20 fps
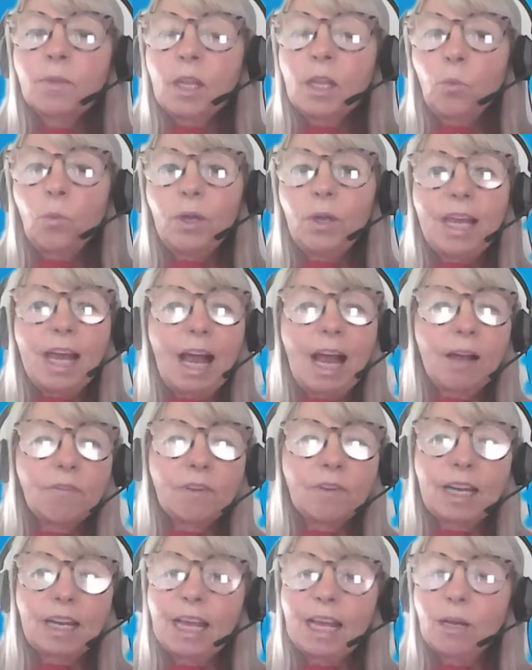We
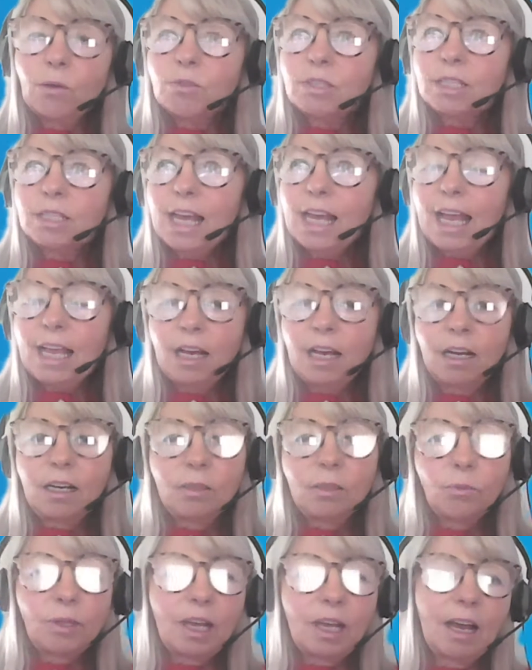have Cloud Gaia,
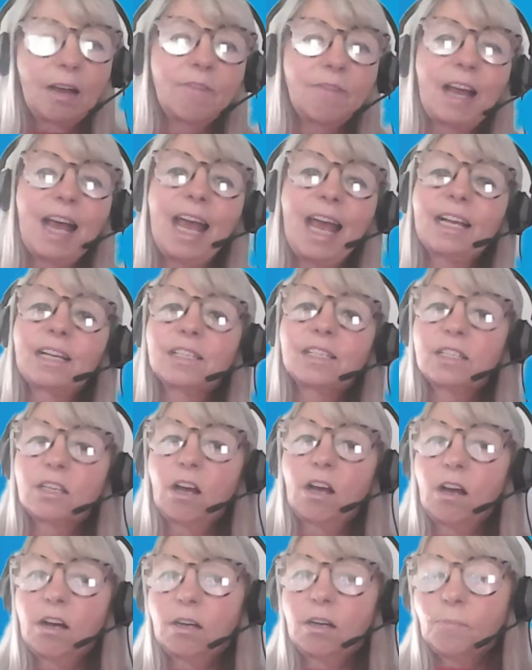we have
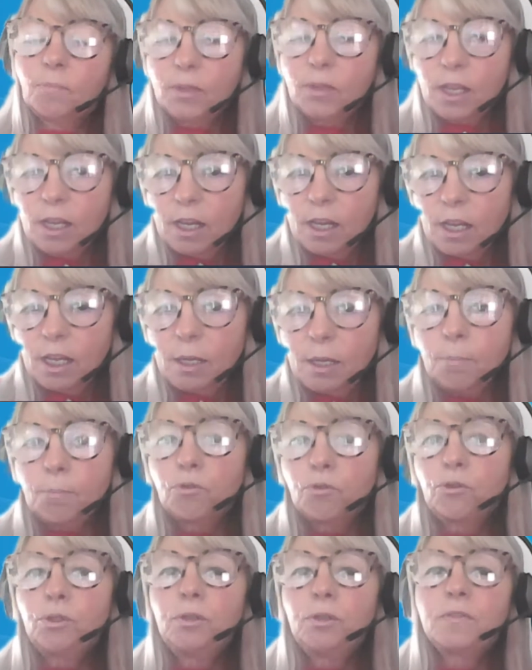XR,
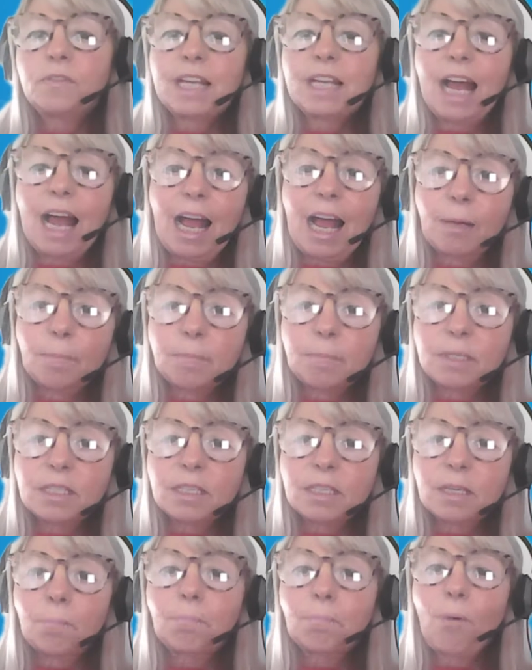Improved
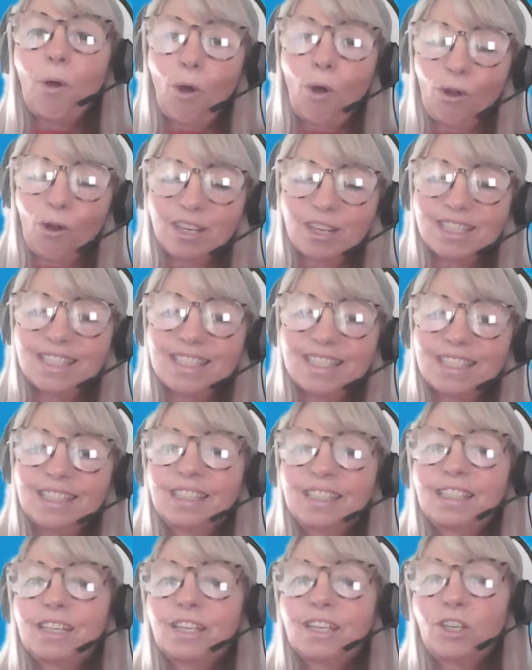Apps, Box,
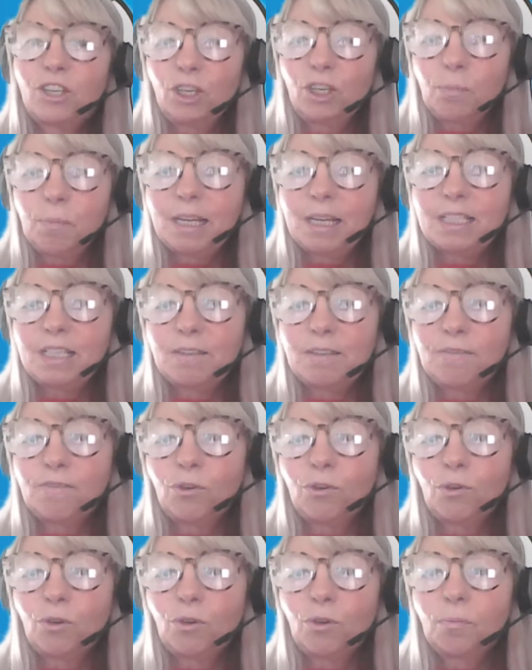
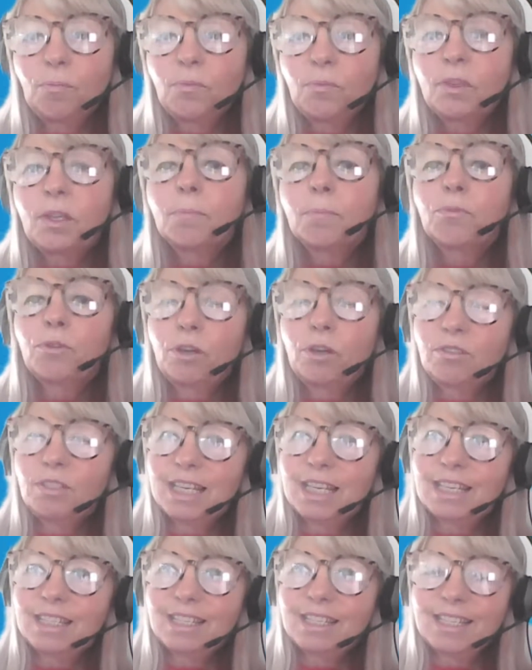Cube84,
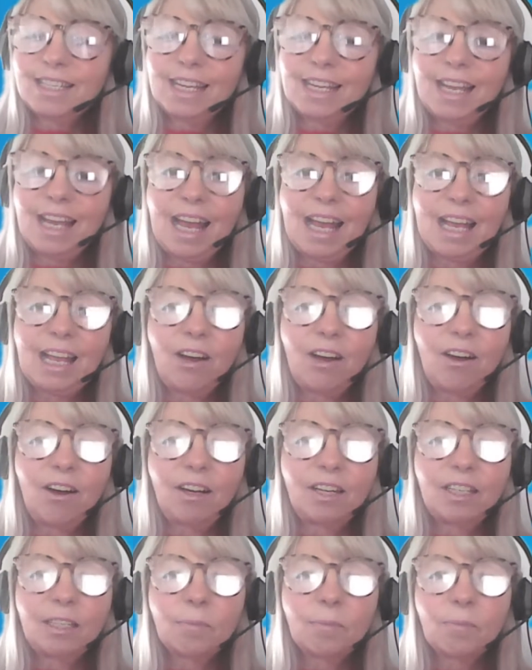Processity
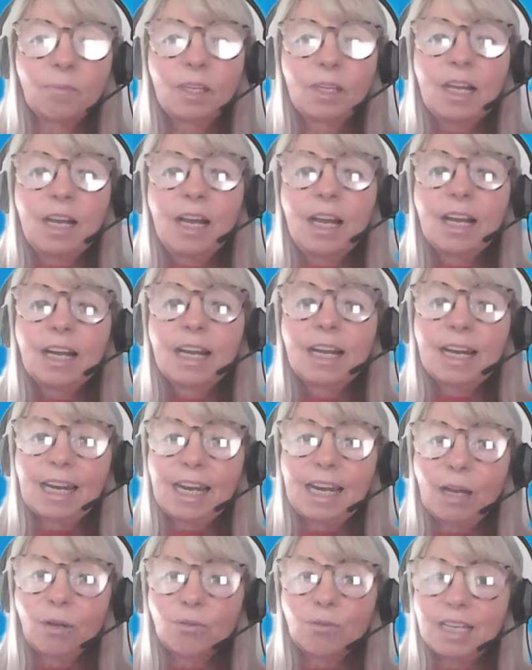AI,
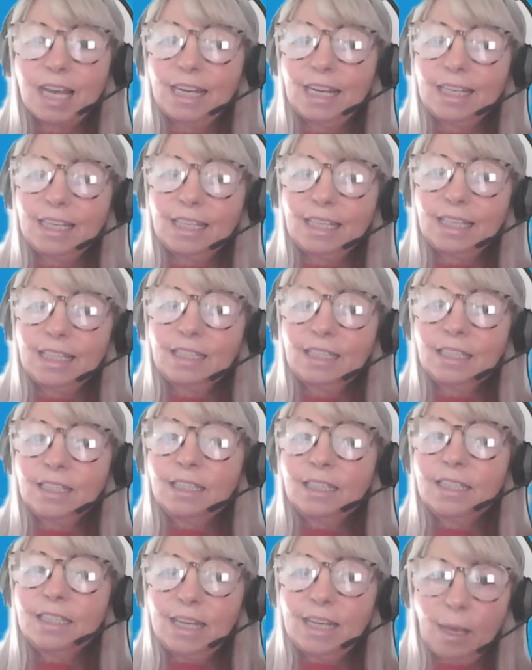Cloud Alley,
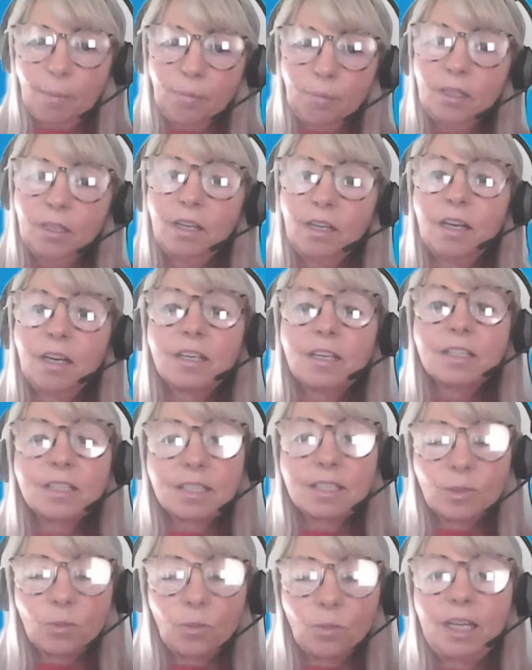Nebula
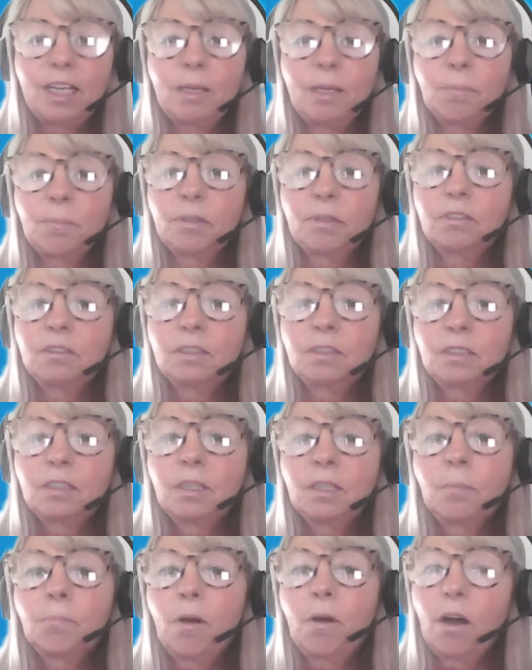Sweep,
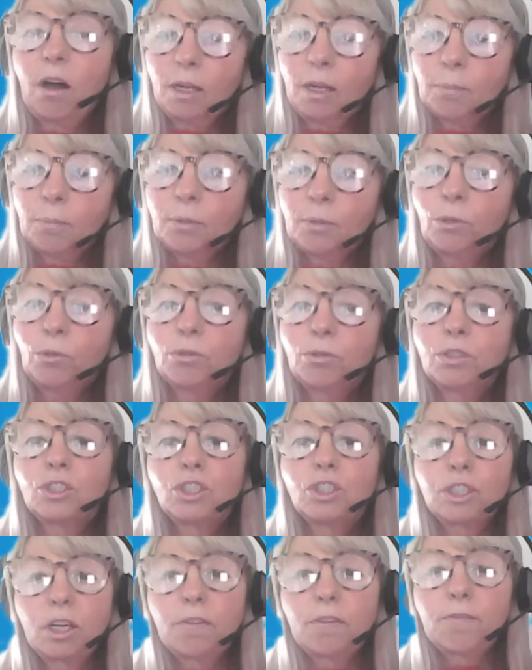Pipe
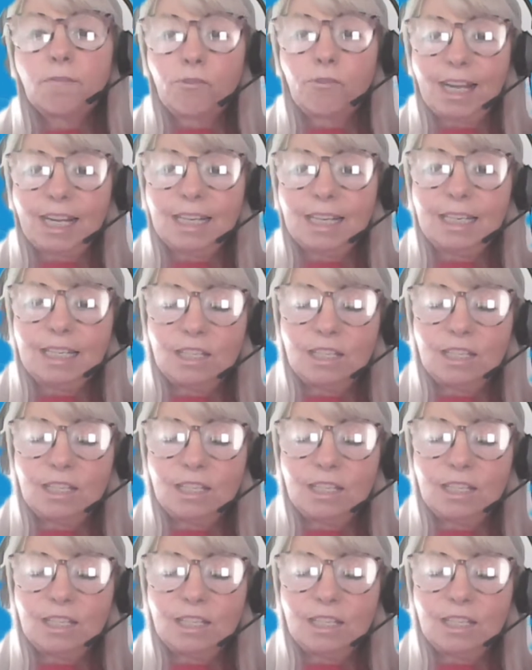Launch, Frankly